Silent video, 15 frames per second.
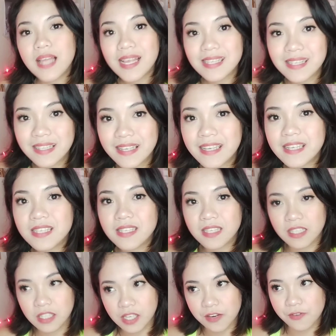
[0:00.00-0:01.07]
Lastly is
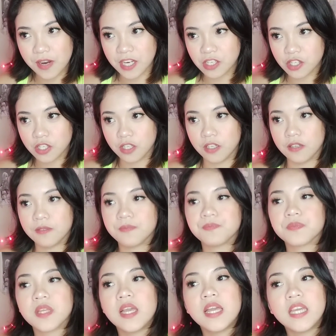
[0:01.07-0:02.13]
integration.
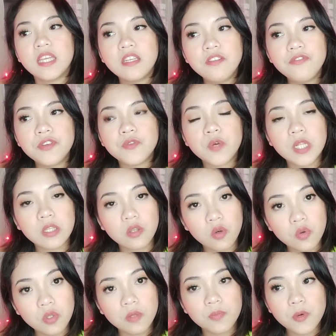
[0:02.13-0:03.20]
Individual
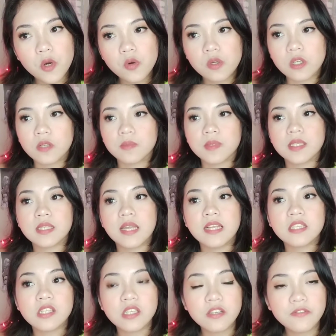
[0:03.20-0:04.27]
Google programs
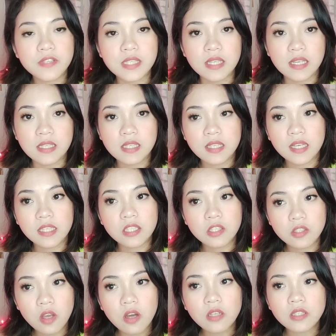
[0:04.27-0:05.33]
and services
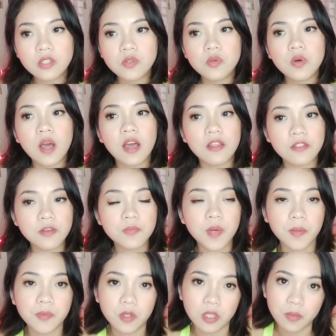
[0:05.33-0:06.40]
can talk to other
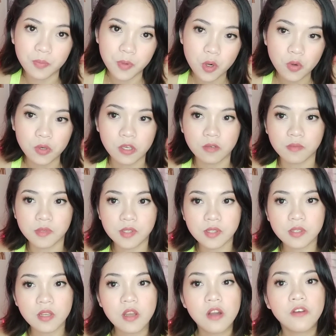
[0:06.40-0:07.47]
popular
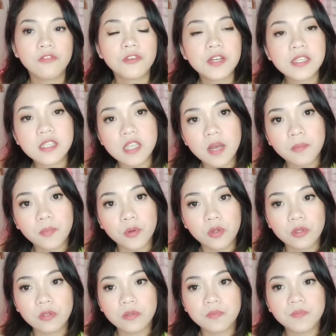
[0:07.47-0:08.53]
programs. For
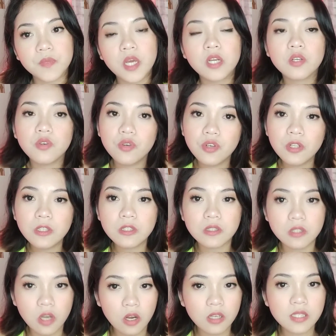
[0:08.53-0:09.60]
example, Google
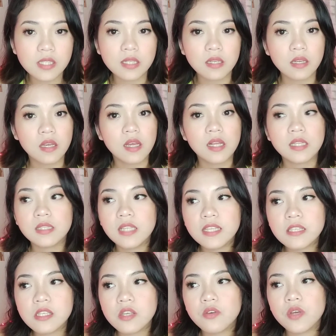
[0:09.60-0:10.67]
Docs
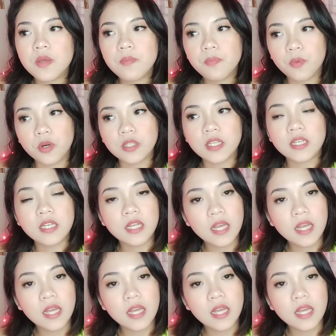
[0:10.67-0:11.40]
lets you import